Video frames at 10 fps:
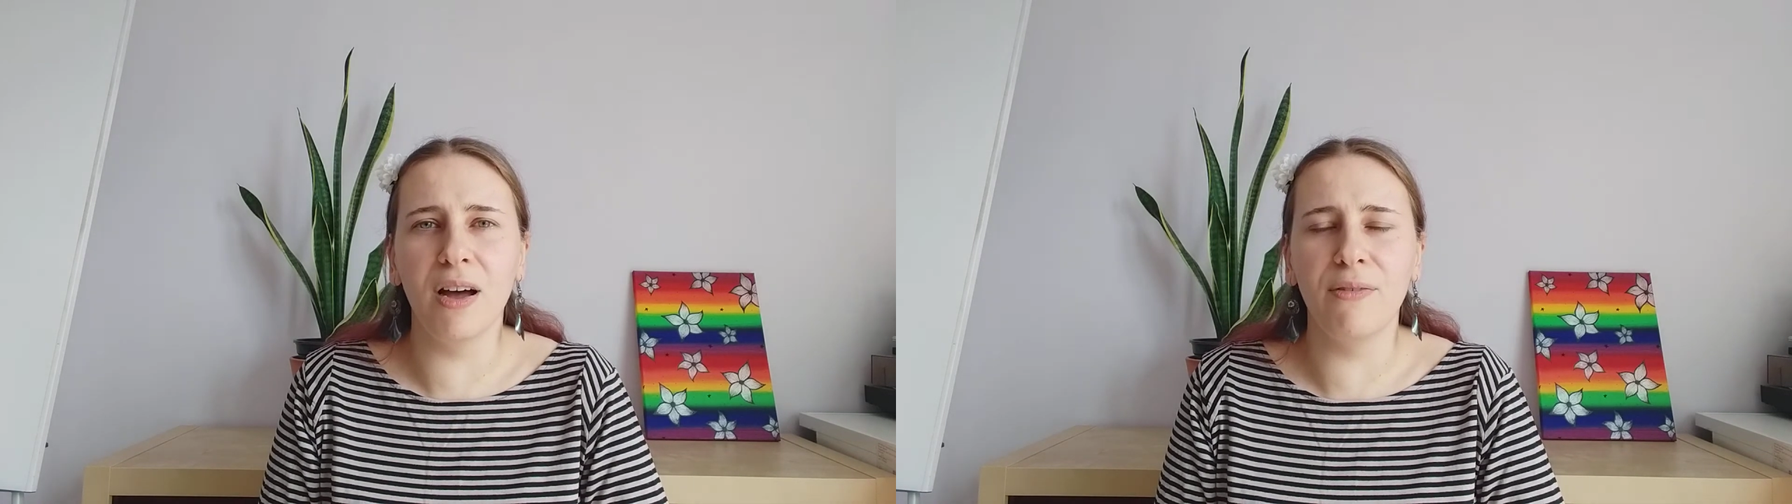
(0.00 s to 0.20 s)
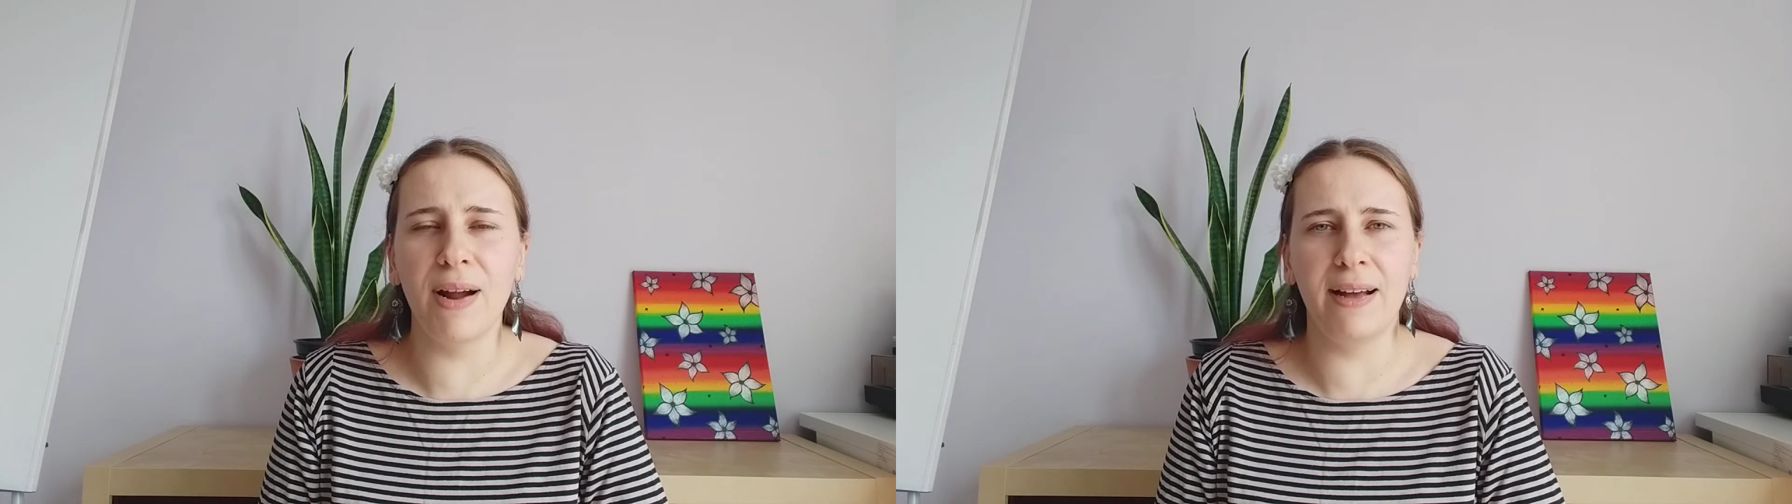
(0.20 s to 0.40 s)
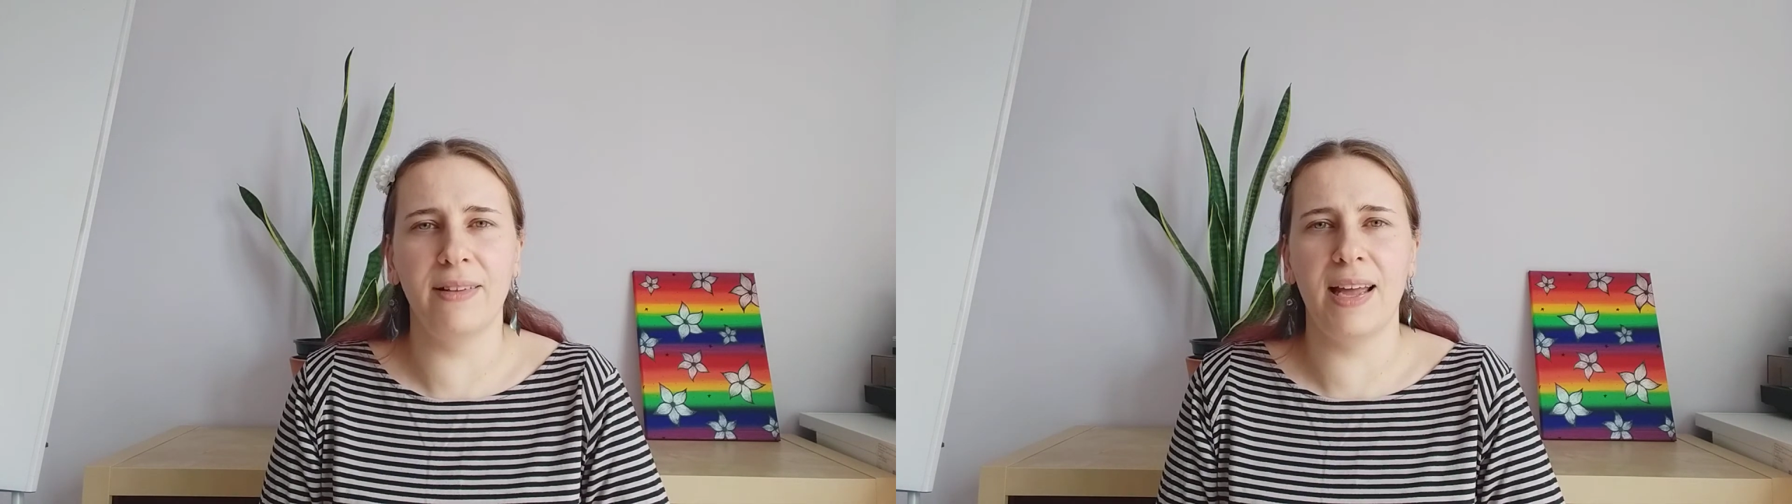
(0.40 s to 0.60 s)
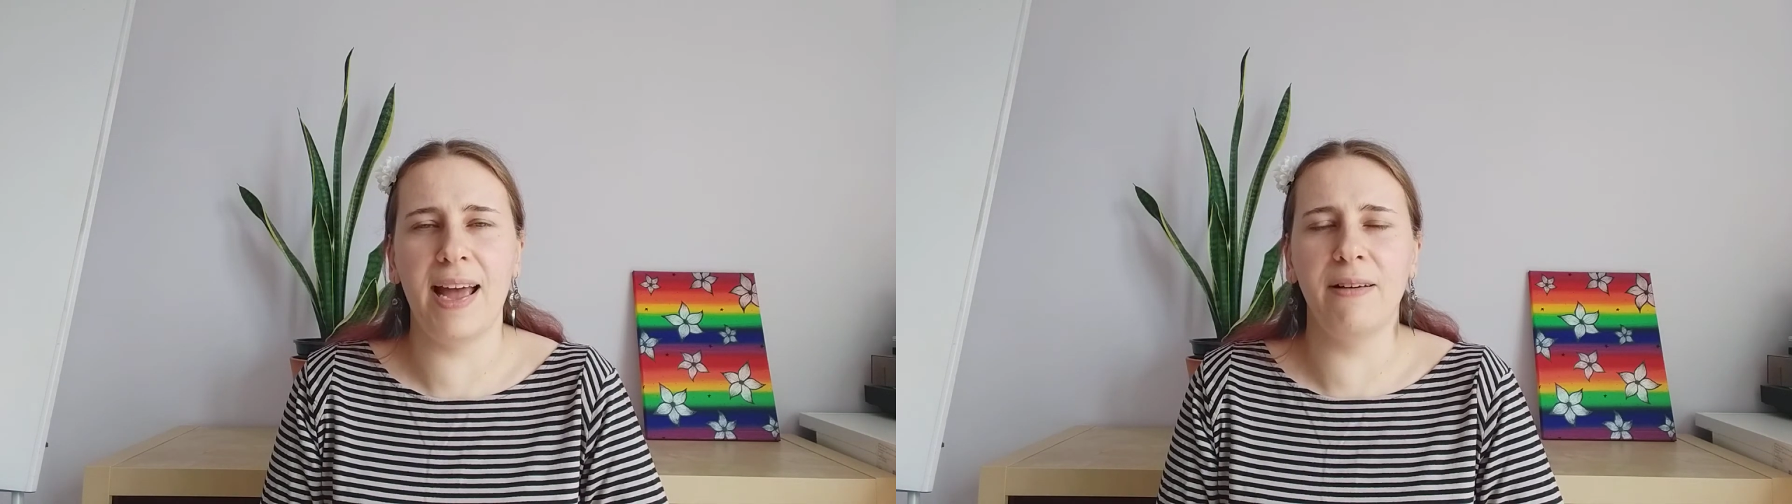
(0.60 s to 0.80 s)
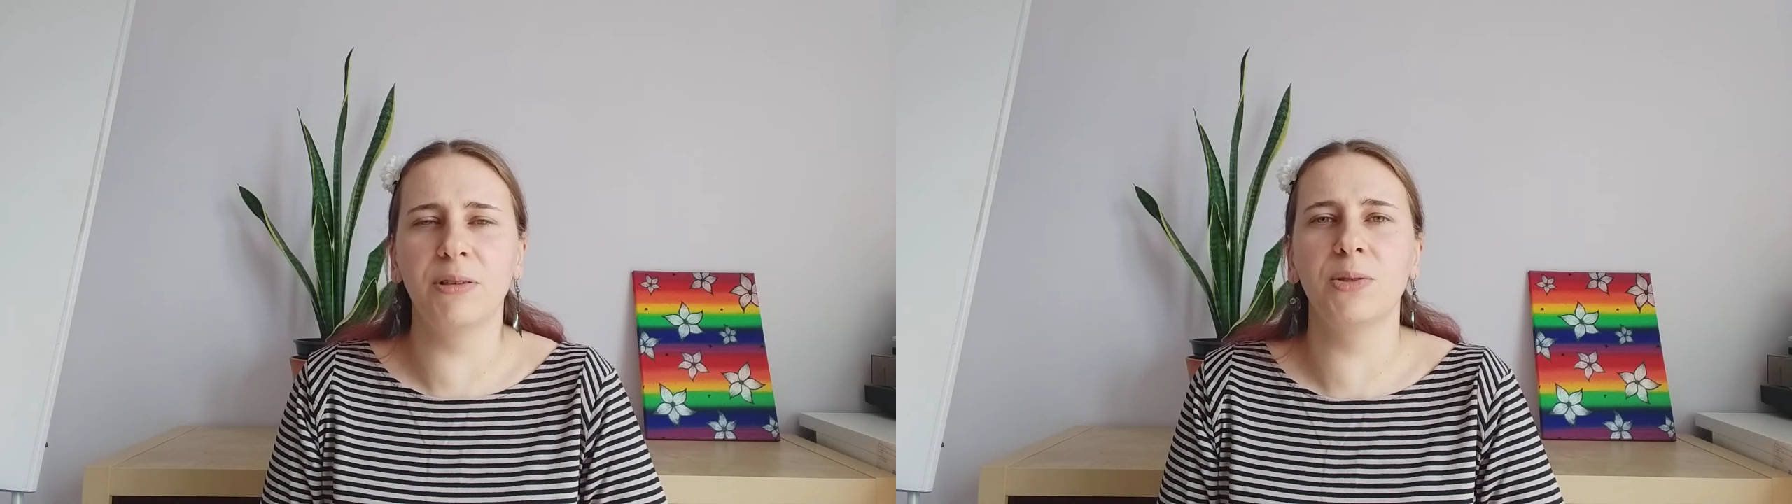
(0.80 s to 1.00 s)
around the
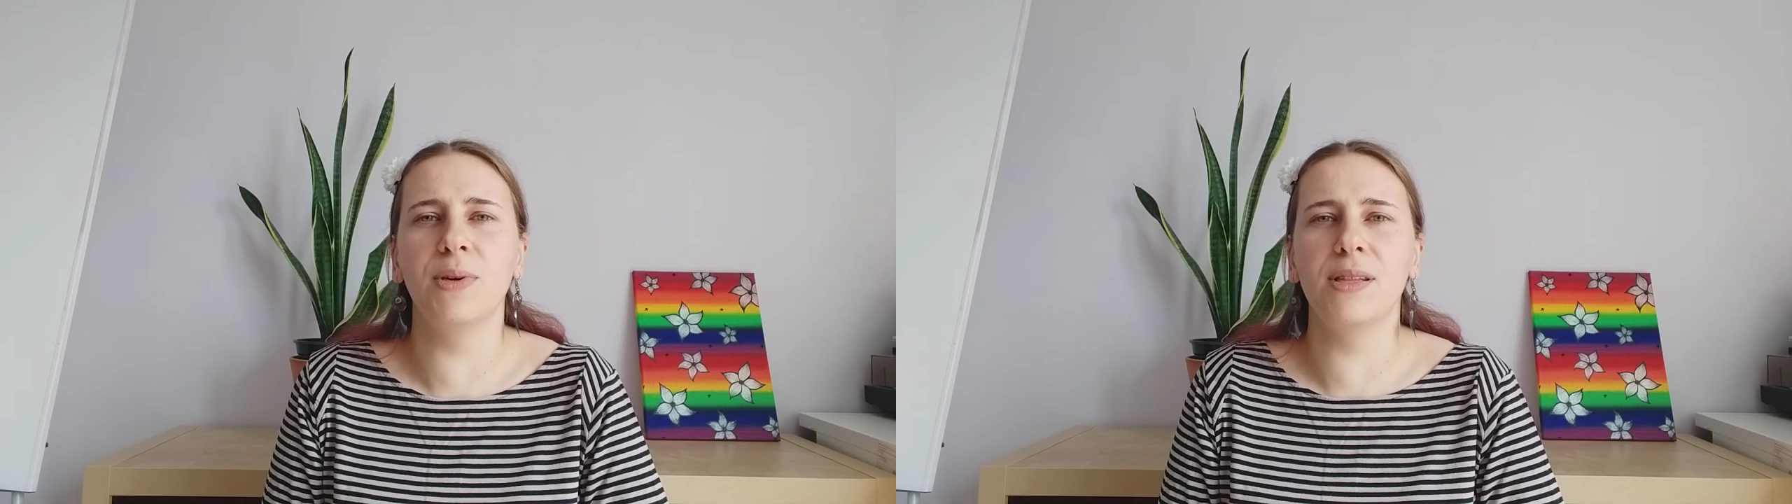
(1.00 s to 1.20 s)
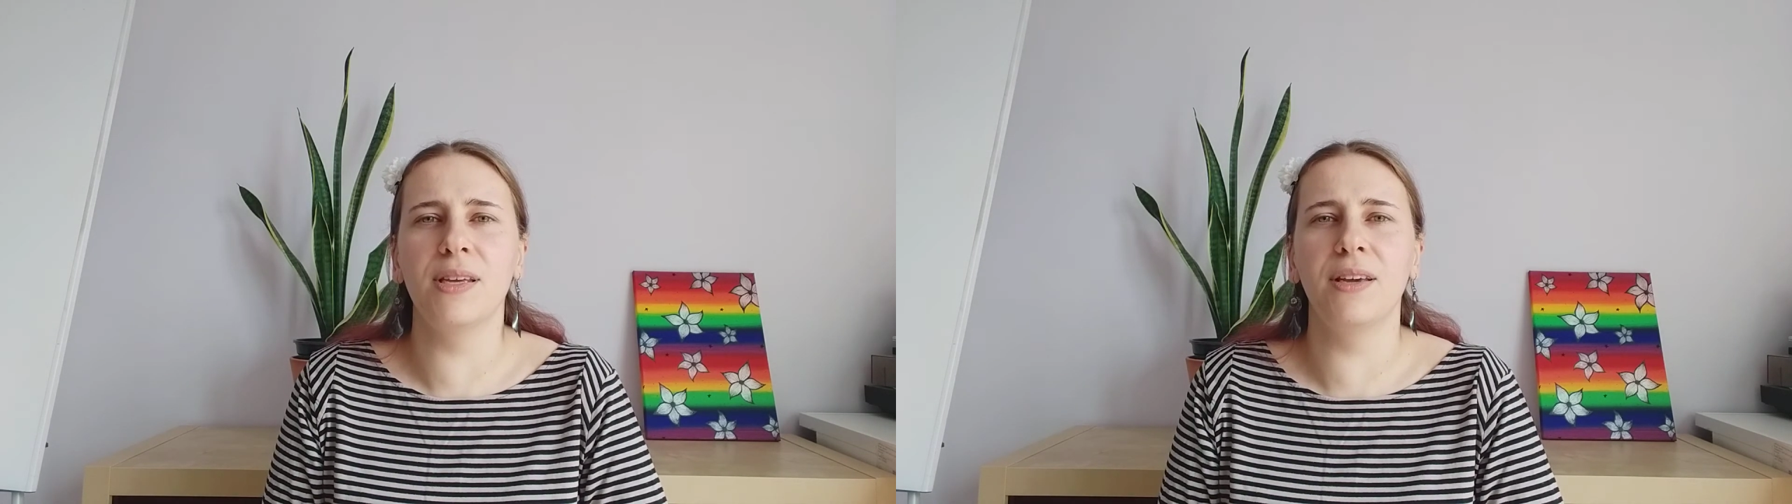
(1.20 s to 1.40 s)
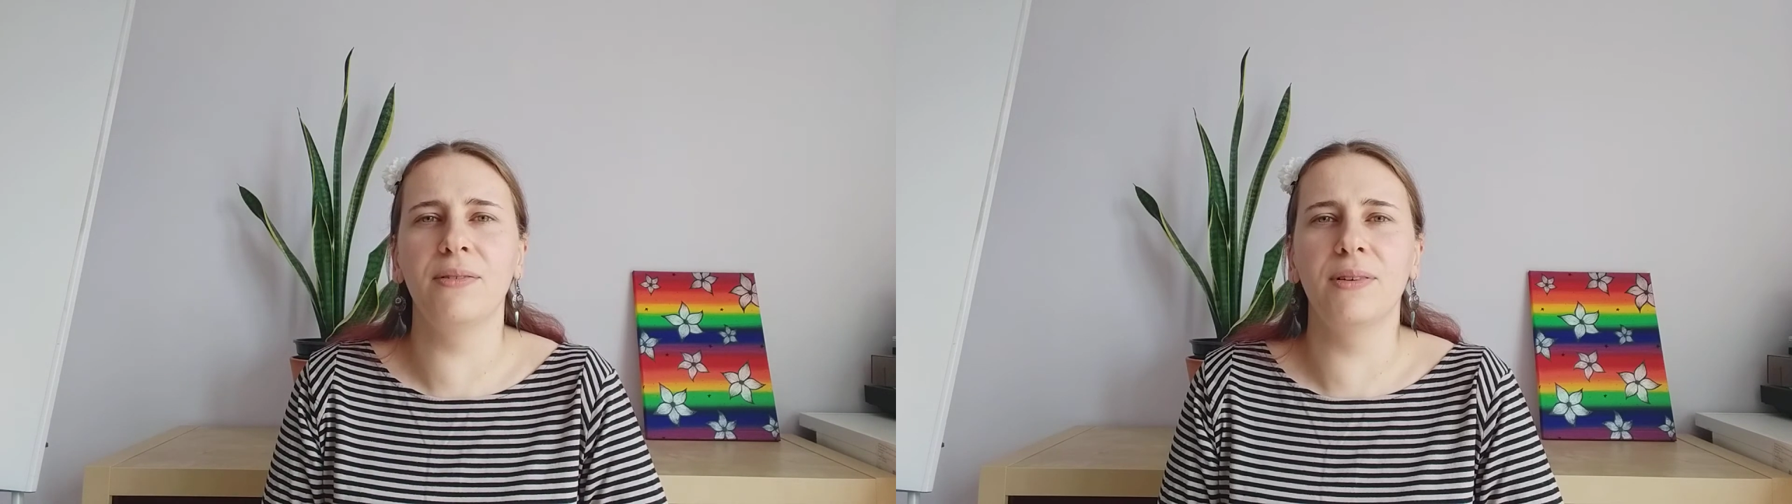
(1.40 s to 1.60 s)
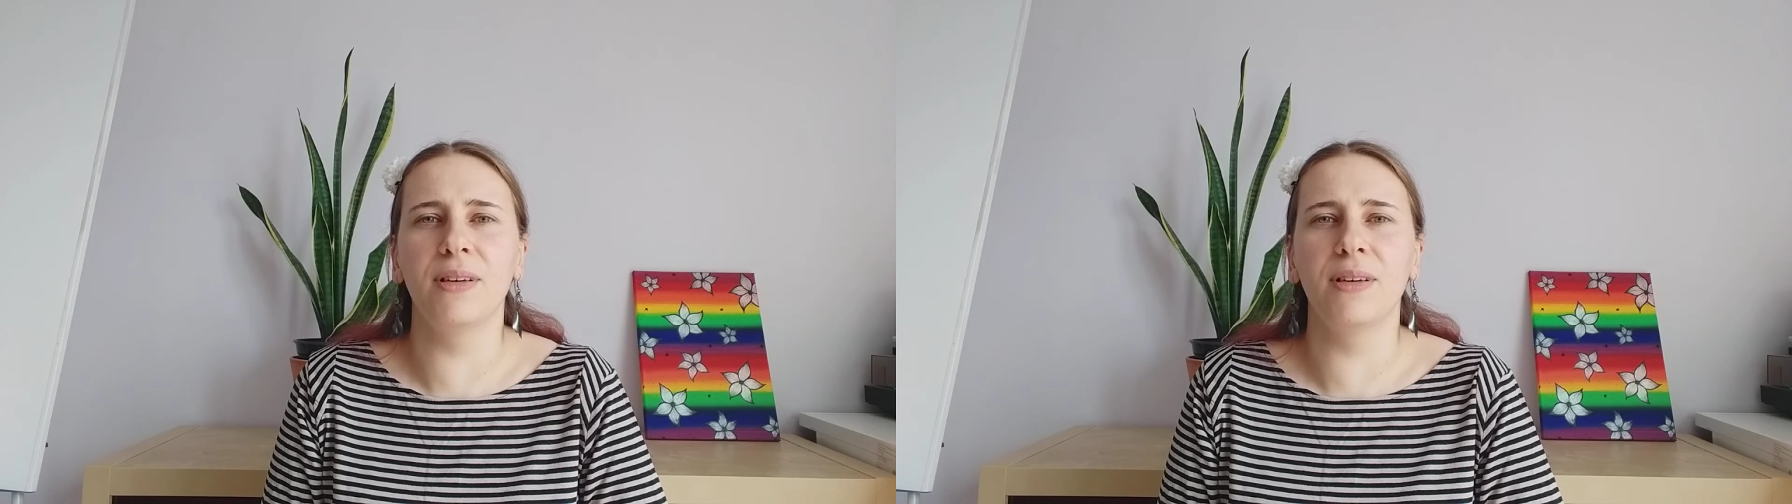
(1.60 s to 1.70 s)
house with you,